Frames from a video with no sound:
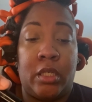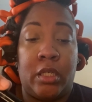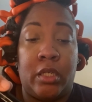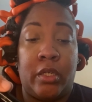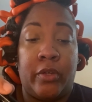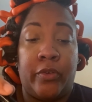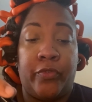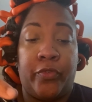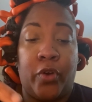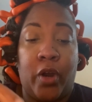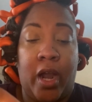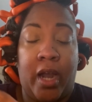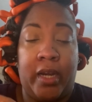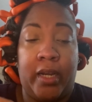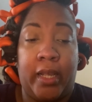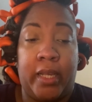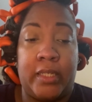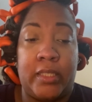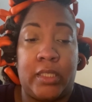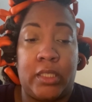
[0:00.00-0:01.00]
for
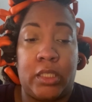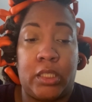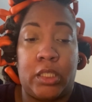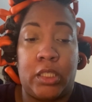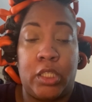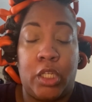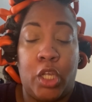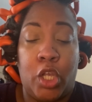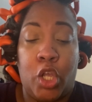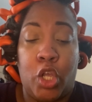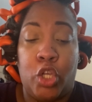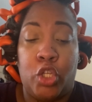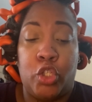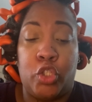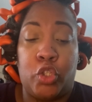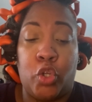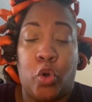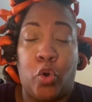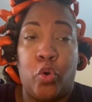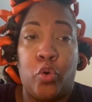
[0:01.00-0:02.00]
eyelashes.
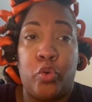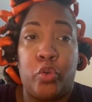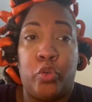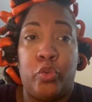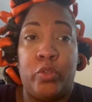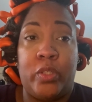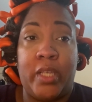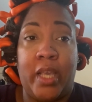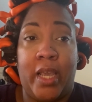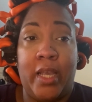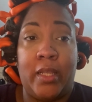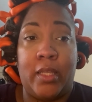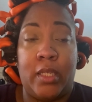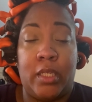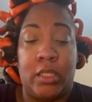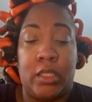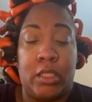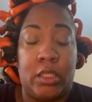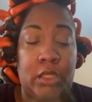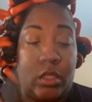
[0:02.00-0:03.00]
So you take
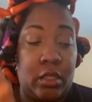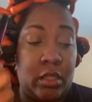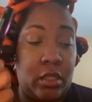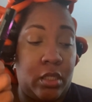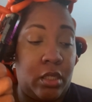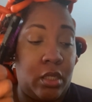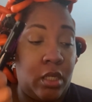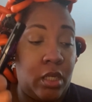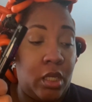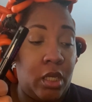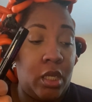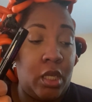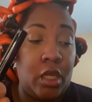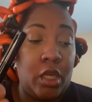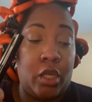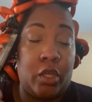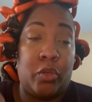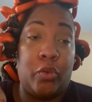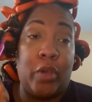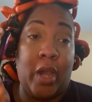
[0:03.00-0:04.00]
this,
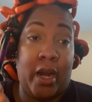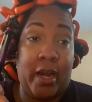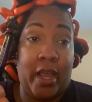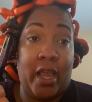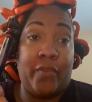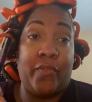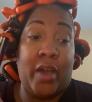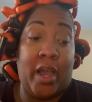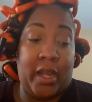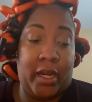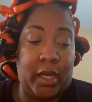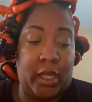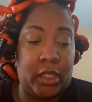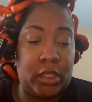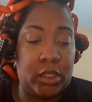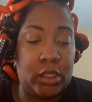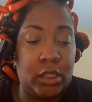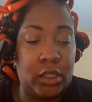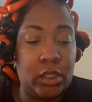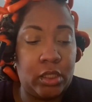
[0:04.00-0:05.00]
you got to have
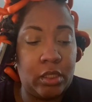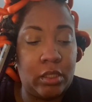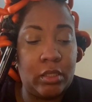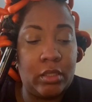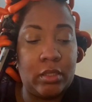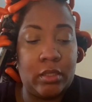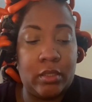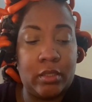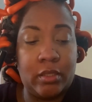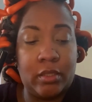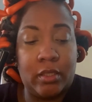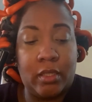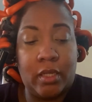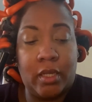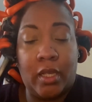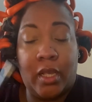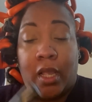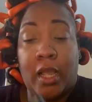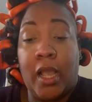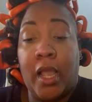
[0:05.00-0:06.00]
eyelashes.
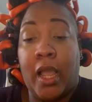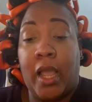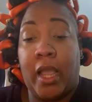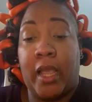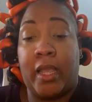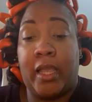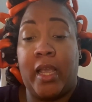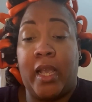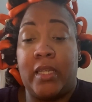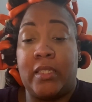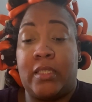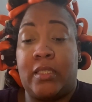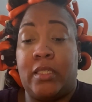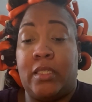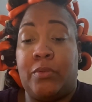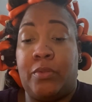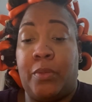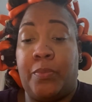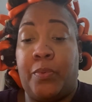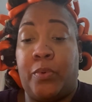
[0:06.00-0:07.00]
And guess these
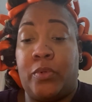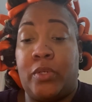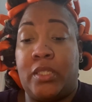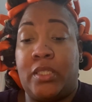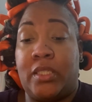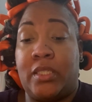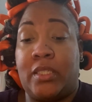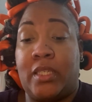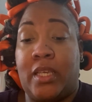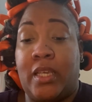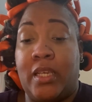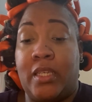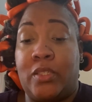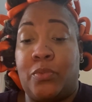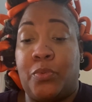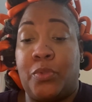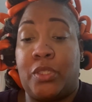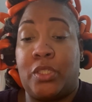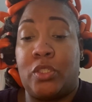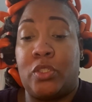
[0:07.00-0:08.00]
people, this is Kiss,
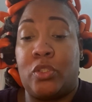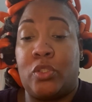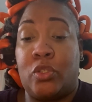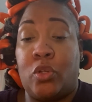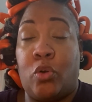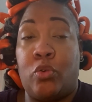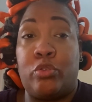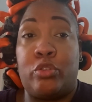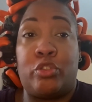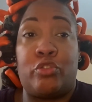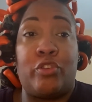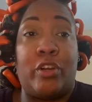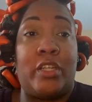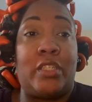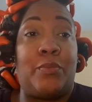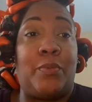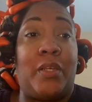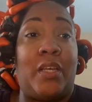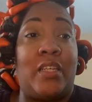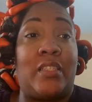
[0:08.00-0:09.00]
which is so strange
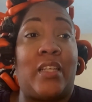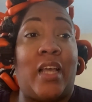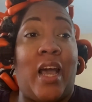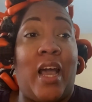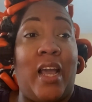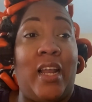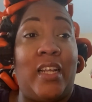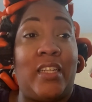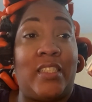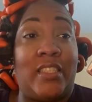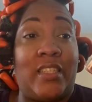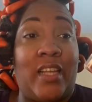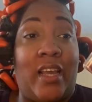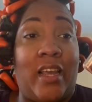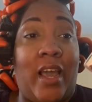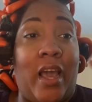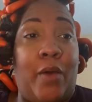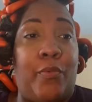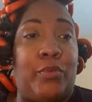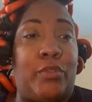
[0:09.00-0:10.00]
because the eyelashes I
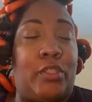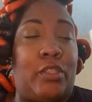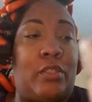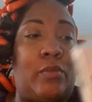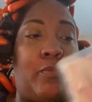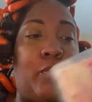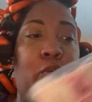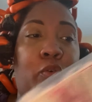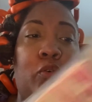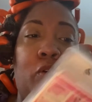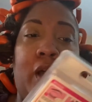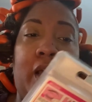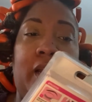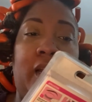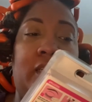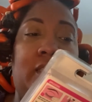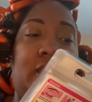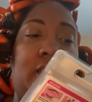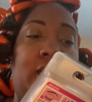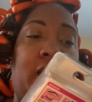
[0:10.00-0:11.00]
got, which is some old
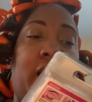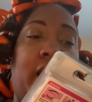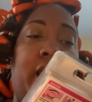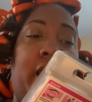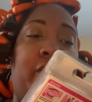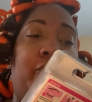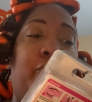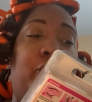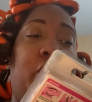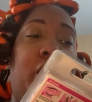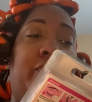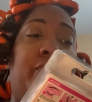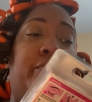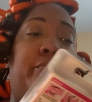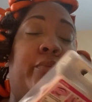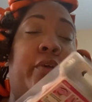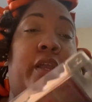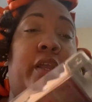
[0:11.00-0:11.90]
eyelashes that I had forever, brand